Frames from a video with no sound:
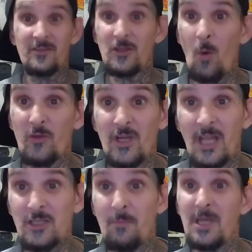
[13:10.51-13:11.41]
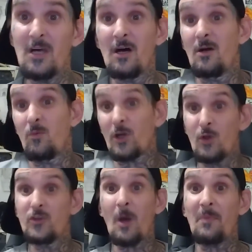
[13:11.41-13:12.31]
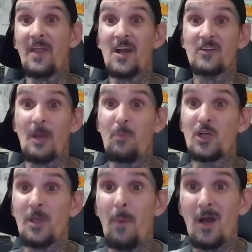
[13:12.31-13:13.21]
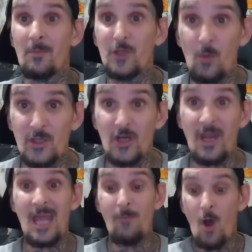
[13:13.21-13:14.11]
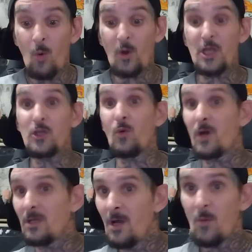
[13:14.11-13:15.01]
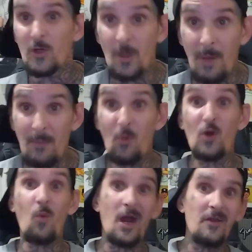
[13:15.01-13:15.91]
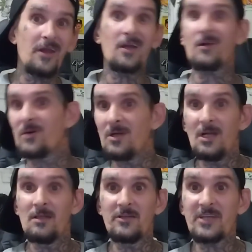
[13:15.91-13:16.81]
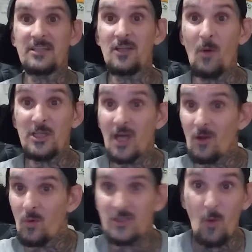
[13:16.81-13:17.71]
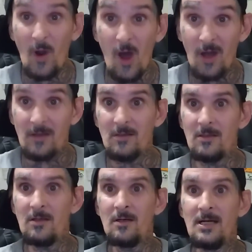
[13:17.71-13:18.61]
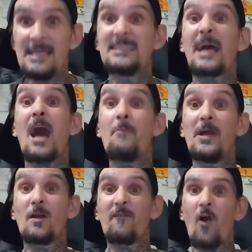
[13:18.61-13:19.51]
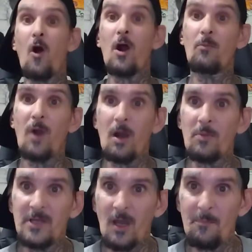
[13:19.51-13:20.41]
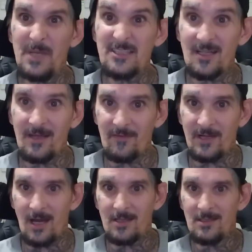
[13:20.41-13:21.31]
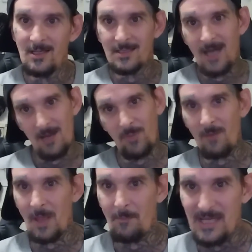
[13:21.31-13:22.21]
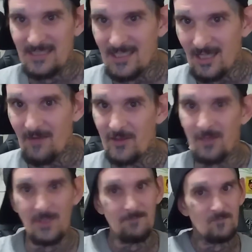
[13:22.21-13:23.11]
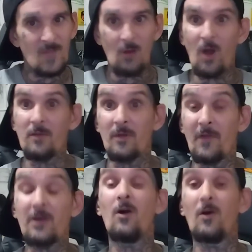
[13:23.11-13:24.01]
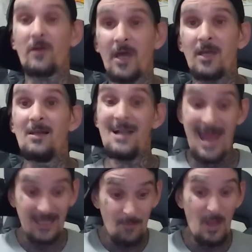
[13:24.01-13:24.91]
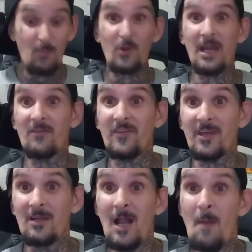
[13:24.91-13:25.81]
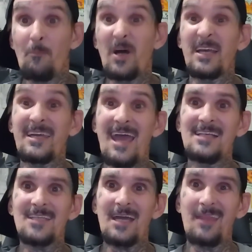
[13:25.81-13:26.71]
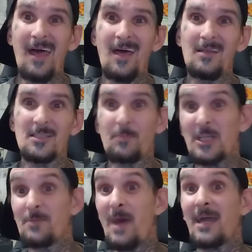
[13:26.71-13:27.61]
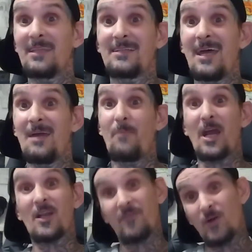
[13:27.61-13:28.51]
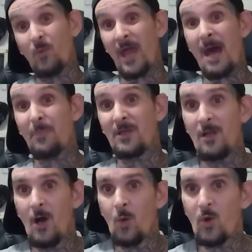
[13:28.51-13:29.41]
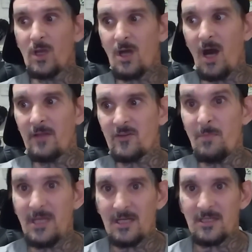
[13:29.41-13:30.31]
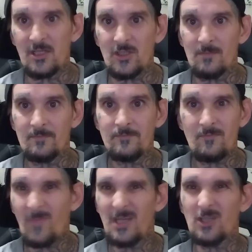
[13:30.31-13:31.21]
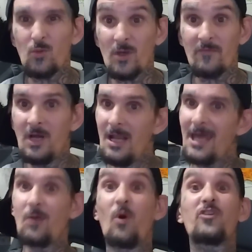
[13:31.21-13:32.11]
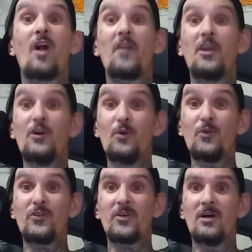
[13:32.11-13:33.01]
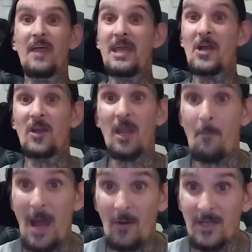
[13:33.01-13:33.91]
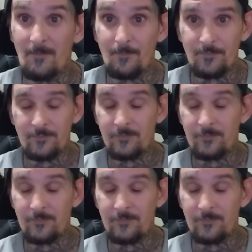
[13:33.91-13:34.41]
no one's going to let you be a recluse up in there and they push up on them. Do what's your name? What are you doing? Where's your paperwork? Why are you here? Let's get to know each other. What's going on? He's like, I'm here for armed robbery on a pizza delivery guy. Guy brought me a pizza, delivered to me. I robbed him. Like, oh, okay. Had the paperwork and everything. But a case like that, especially back in the day in Bakersfield when it happened, would have caught media attention. It just would have. And it wasn't on the news. didn't hear nothing about it.